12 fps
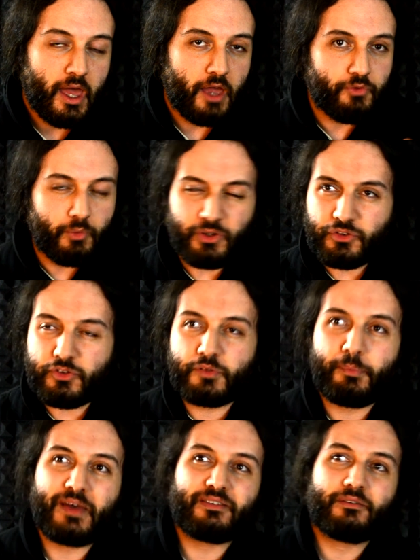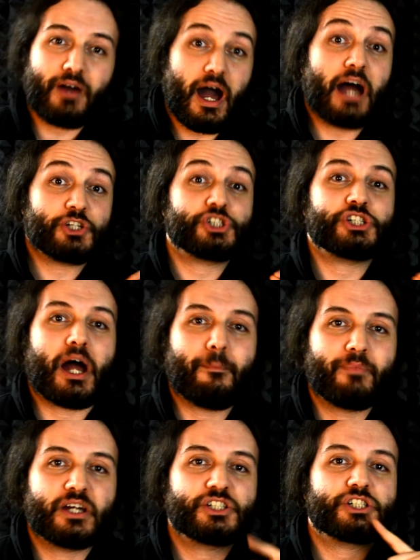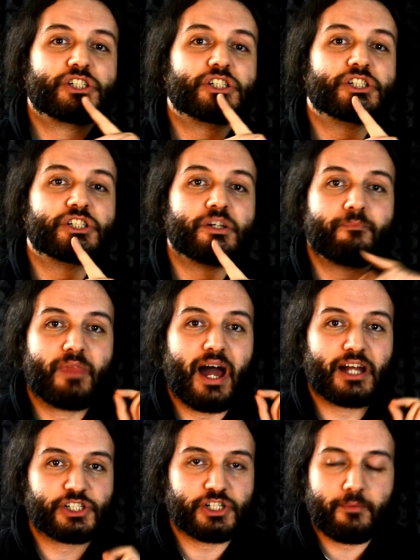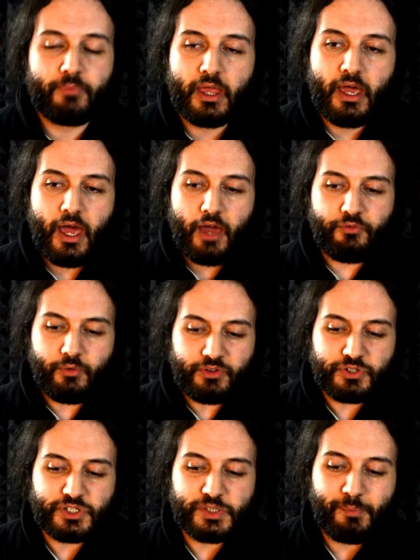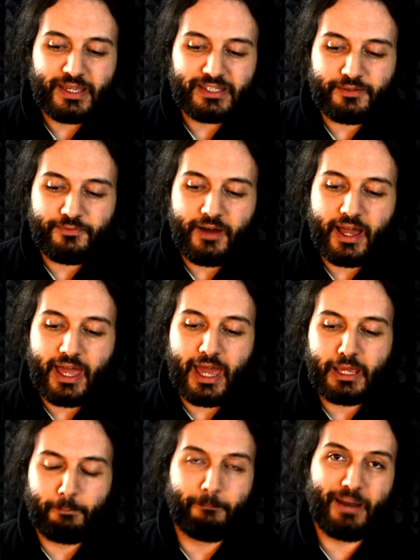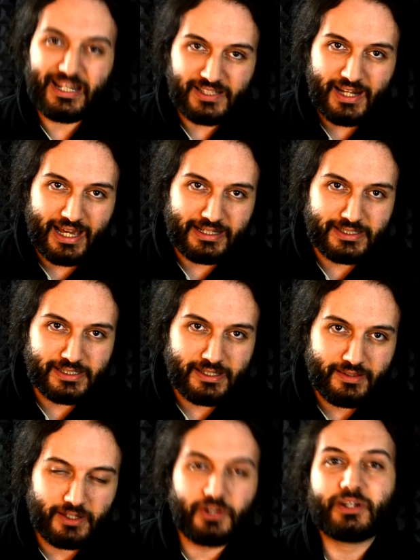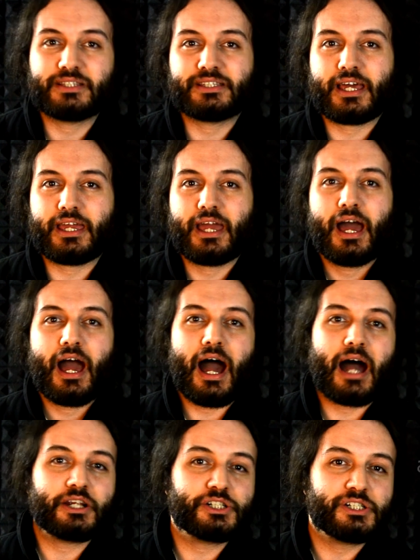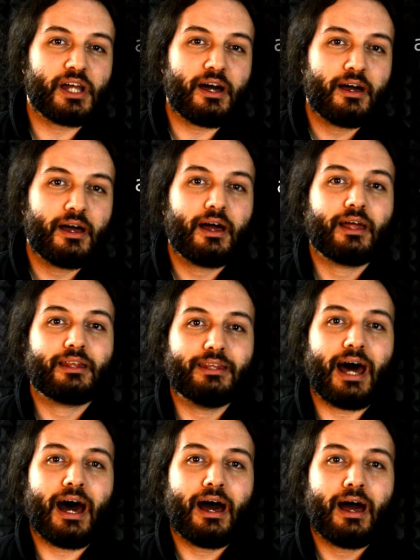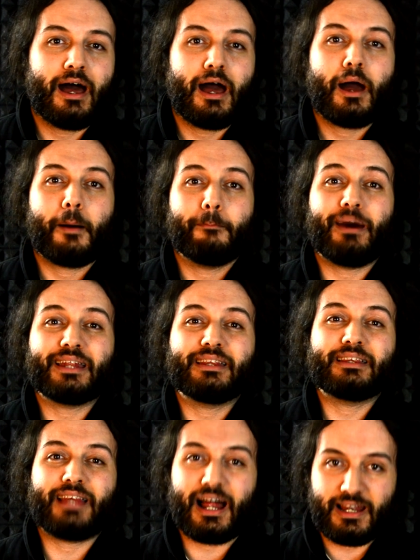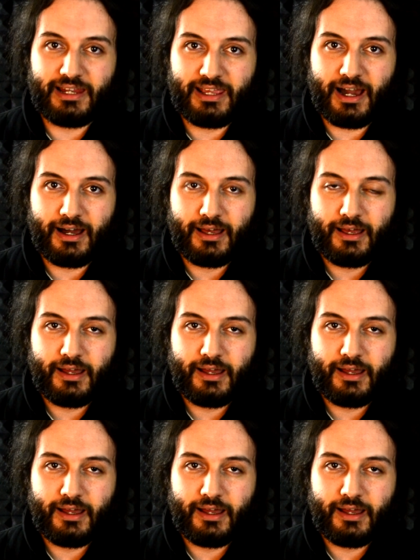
If you want to specify ascia, sh, sh, sh, ascia. If you want to specify a battle axe, then you can say ascia da battaglia.